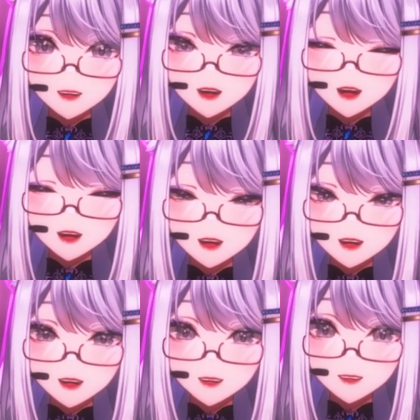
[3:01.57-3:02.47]

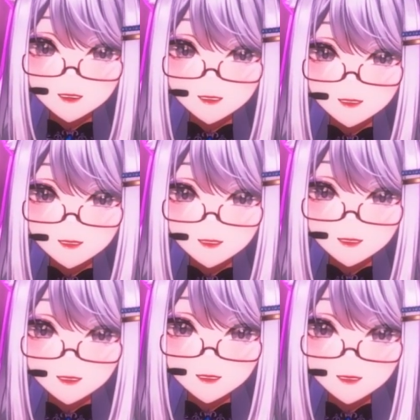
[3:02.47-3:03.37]
knuckles.
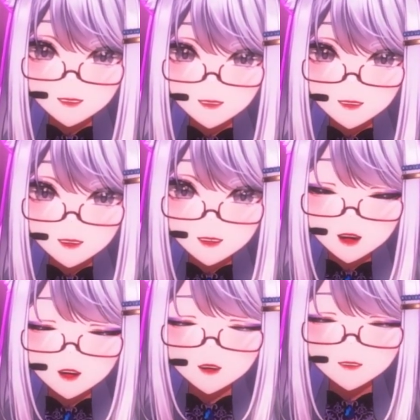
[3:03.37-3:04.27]
I
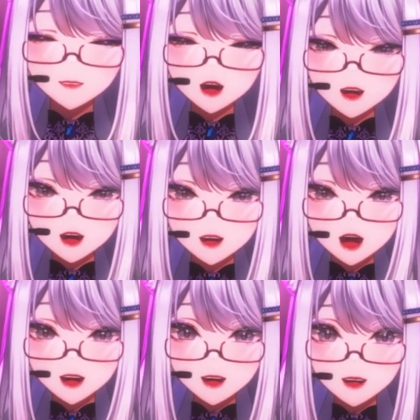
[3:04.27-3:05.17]
could feel her
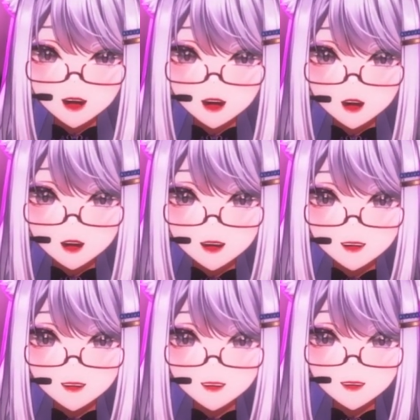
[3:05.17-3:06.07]
hesitation,
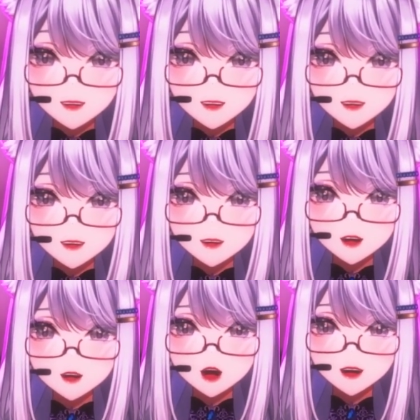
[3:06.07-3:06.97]
her
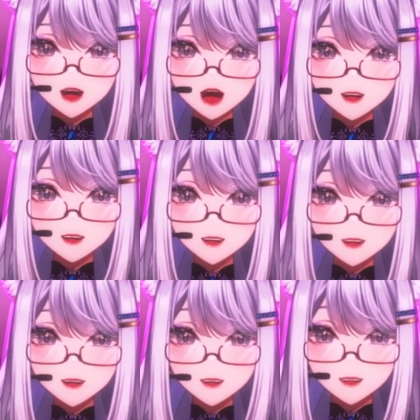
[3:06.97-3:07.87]

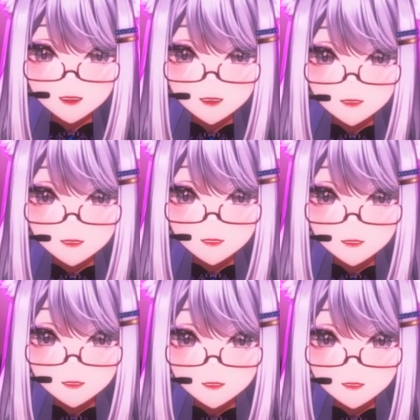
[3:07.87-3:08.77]
uncertainty.
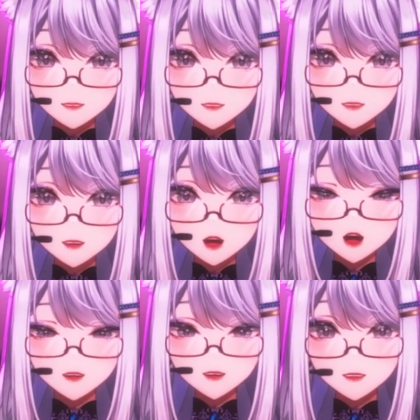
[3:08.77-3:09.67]
She
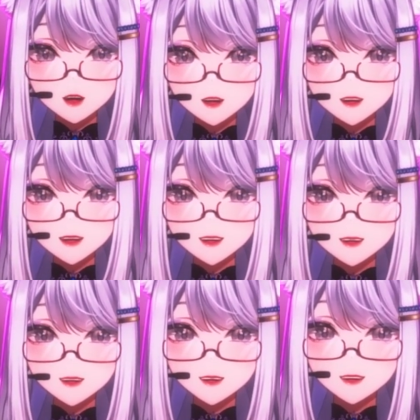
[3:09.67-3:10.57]
wasn't sure how to
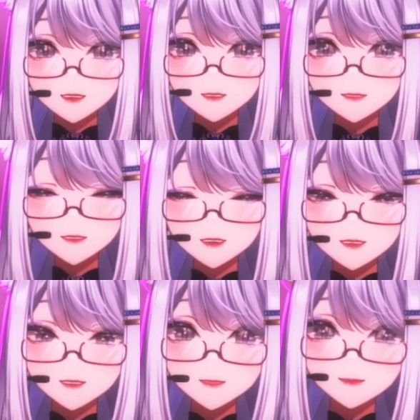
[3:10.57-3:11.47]
say it, but
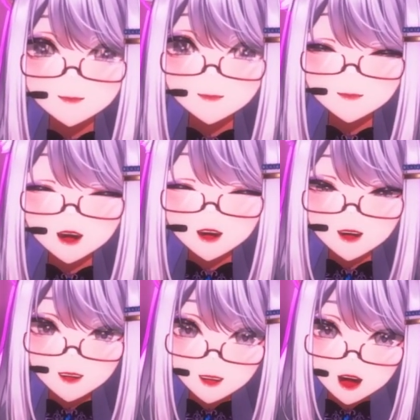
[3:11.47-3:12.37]
I could
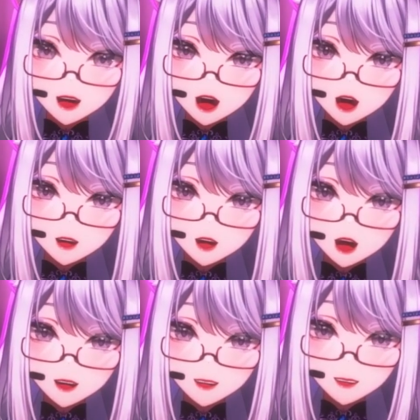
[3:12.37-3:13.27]
see it in her eyes.